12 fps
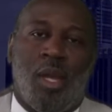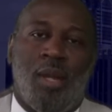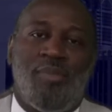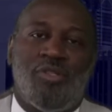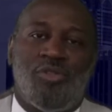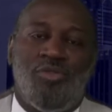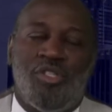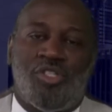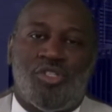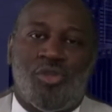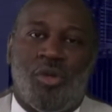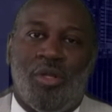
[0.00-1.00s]
I'm going to do this
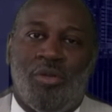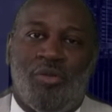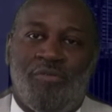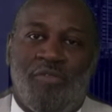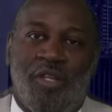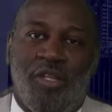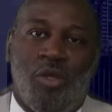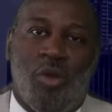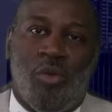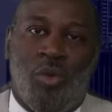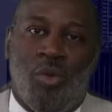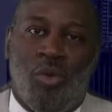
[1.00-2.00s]
short little
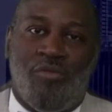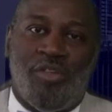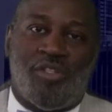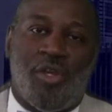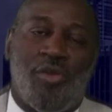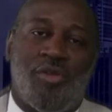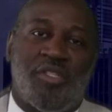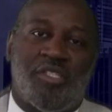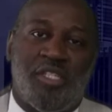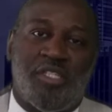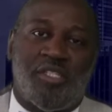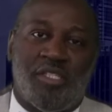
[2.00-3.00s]
video on returning
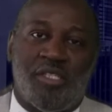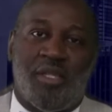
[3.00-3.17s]
citizen,